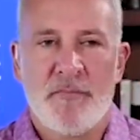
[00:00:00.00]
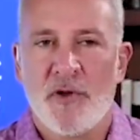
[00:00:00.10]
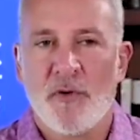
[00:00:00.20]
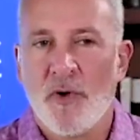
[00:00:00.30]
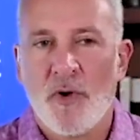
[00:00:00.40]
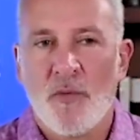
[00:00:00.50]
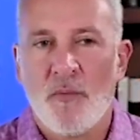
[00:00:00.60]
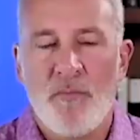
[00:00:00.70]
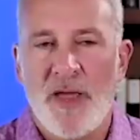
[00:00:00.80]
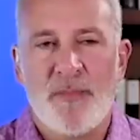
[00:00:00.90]
you know,
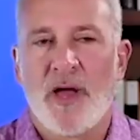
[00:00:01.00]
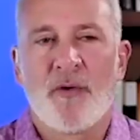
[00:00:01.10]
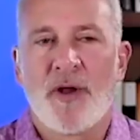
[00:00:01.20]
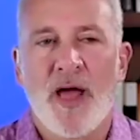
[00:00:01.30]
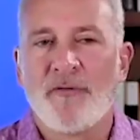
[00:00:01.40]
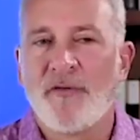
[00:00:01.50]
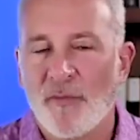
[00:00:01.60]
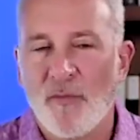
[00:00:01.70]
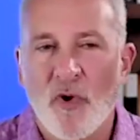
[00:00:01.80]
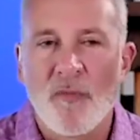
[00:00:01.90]
maybe I would have
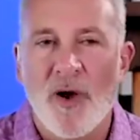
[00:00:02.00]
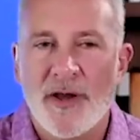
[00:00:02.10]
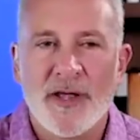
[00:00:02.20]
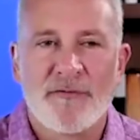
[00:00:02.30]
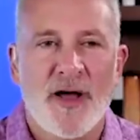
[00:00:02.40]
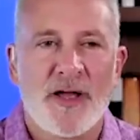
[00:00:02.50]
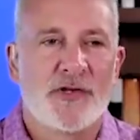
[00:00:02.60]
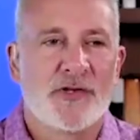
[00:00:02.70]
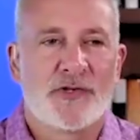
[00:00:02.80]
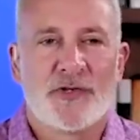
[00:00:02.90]
even more money if I
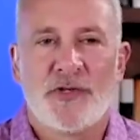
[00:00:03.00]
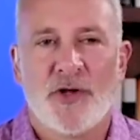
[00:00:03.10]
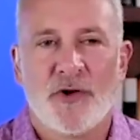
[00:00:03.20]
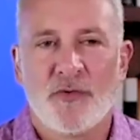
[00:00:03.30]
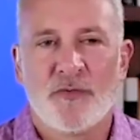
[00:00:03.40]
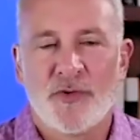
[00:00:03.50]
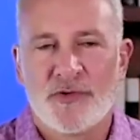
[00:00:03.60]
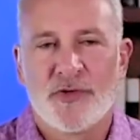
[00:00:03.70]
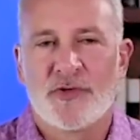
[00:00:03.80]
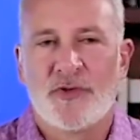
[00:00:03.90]
just, you know,
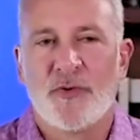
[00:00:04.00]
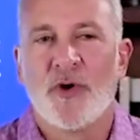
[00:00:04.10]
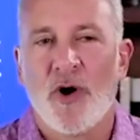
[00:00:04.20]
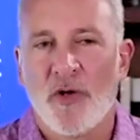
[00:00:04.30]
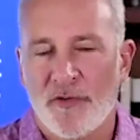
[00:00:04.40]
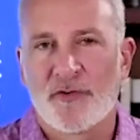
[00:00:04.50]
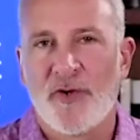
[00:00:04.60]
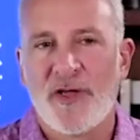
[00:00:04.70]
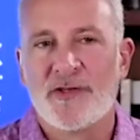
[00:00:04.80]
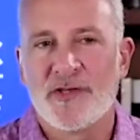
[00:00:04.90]
was just doing all this
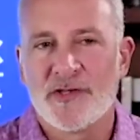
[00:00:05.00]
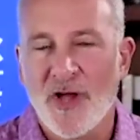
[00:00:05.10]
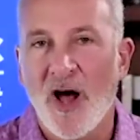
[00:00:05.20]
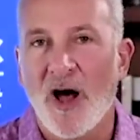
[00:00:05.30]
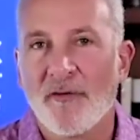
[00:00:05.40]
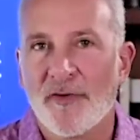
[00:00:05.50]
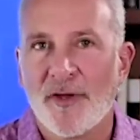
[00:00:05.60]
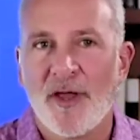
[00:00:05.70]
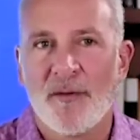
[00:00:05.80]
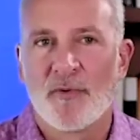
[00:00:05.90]
crazy stuff
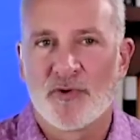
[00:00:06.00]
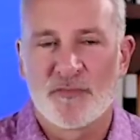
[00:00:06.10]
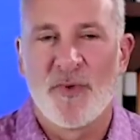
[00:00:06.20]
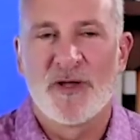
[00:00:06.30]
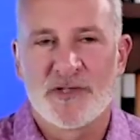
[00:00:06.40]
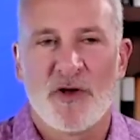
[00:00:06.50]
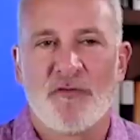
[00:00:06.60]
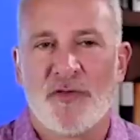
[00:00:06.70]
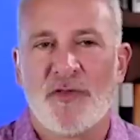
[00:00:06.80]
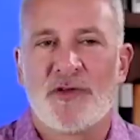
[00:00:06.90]
and immersed
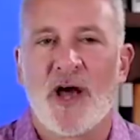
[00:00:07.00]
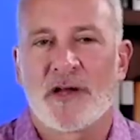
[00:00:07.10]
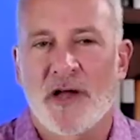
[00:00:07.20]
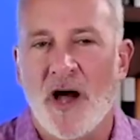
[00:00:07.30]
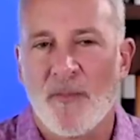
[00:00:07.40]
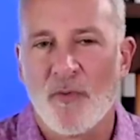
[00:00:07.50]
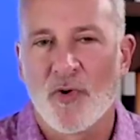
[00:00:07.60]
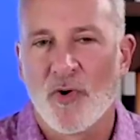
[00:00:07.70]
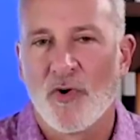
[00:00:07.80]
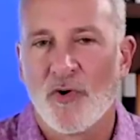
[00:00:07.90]
myself in the dot-com
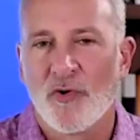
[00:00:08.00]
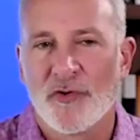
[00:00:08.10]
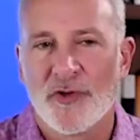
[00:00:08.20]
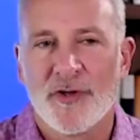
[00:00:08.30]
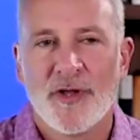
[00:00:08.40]
world